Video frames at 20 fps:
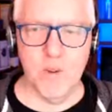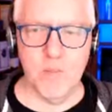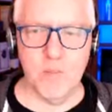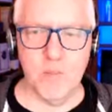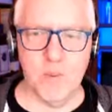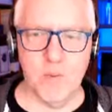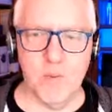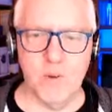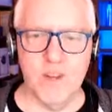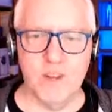
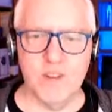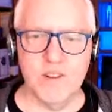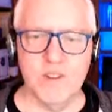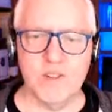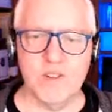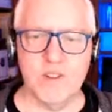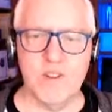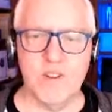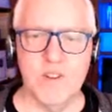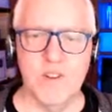
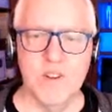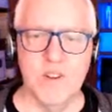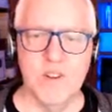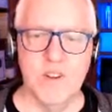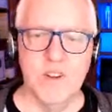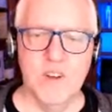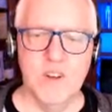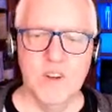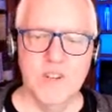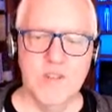points
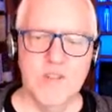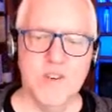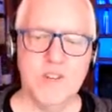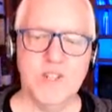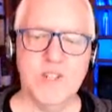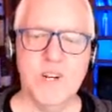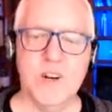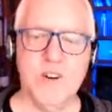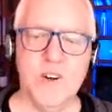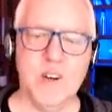for
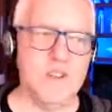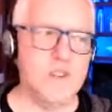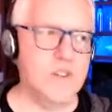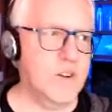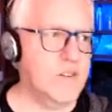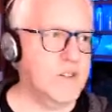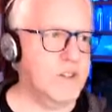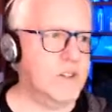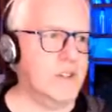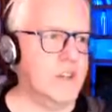sharing
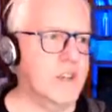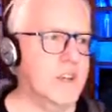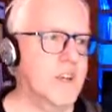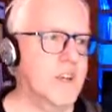socially?